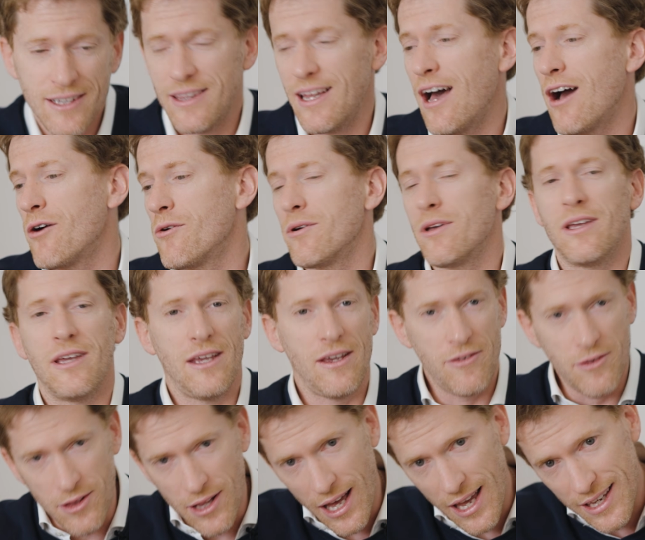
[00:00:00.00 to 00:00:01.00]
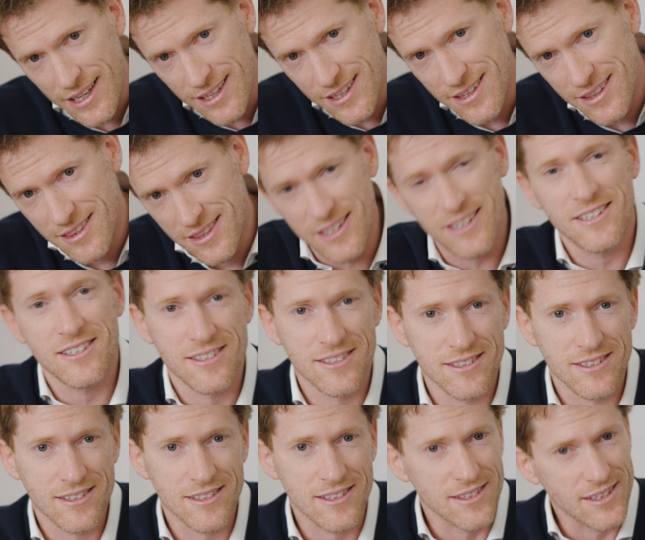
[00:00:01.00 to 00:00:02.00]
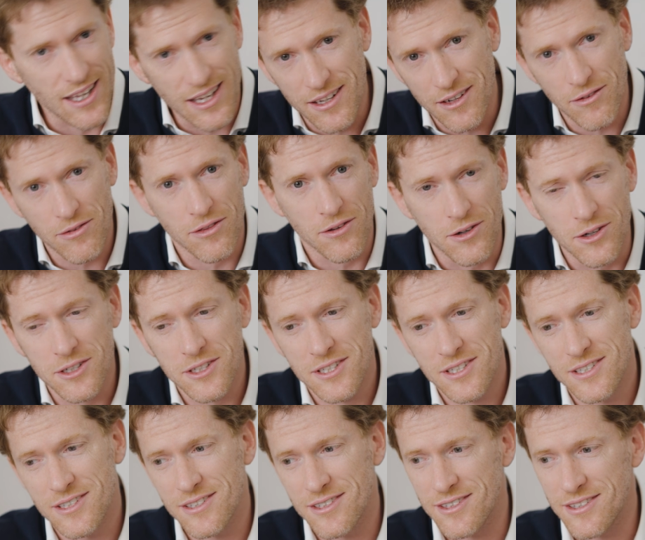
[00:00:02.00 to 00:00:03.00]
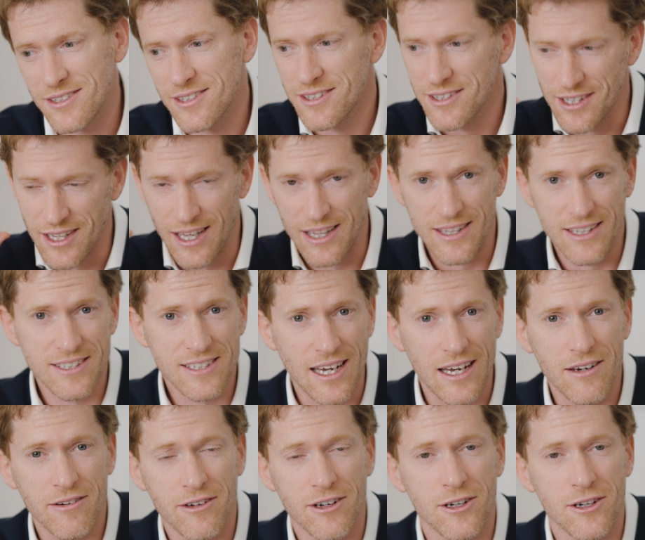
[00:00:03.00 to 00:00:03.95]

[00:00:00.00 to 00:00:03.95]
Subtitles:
Now, if you like this line of thought and this kind of